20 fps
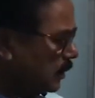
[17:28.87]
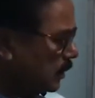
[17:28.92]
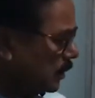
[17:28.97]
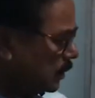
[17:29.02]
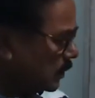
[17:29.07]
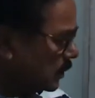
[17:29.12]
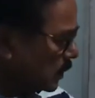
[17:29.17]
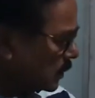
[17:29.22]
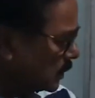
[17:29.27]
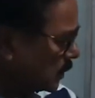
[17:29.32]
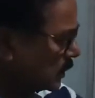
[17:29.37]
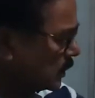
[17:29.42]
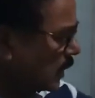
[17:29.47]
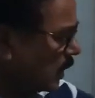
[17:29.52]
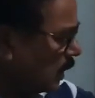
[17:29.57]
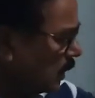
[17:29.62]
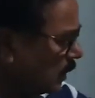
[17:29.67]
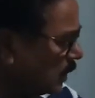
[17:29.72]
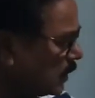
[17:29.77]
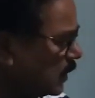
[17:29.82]
this is
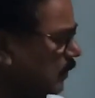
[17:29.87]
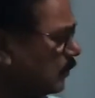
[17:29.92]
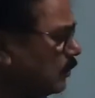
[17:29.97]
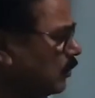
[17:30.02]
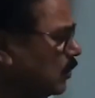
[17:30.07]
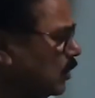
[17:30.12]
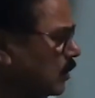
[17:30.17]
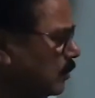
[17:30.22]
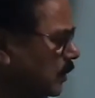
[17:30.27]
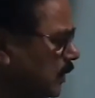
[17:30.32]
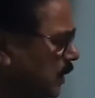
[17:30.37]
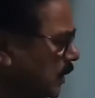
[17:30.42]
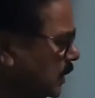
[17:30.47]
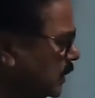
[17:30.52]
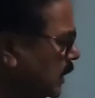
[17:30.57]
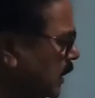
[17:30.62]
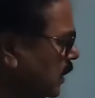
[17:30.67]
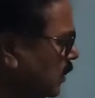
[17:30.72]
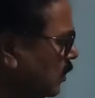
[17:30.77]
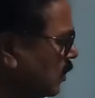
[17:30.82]
another form. It
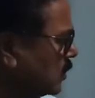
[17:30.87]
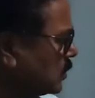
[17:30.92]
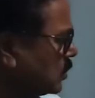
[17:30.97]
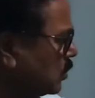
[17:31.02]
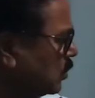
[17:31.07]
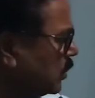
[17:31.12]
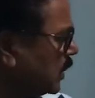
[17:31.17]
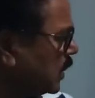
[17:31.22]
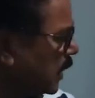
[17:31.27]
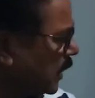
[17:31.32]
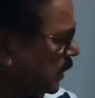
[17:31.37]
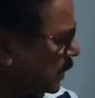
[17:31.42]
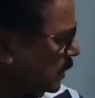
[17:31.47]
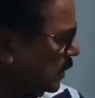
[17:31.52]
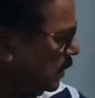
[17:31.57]
can also be write